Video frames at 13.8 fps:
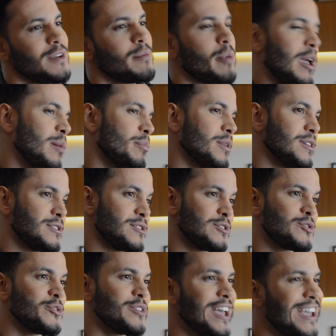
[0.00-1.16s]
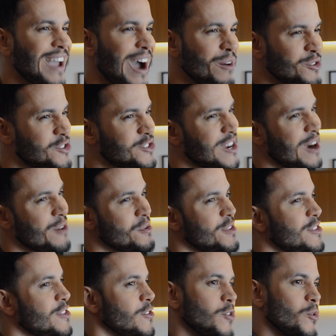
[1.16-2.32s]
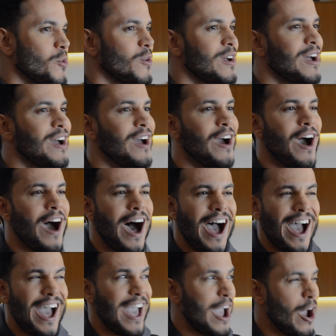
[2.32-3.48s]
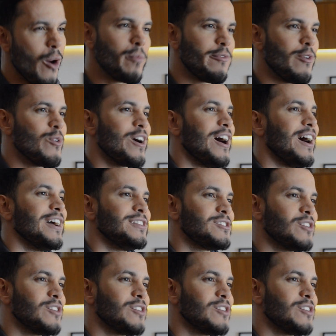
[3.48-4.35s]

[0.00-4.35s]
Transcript: papers. Today, I will share with you a helpful guide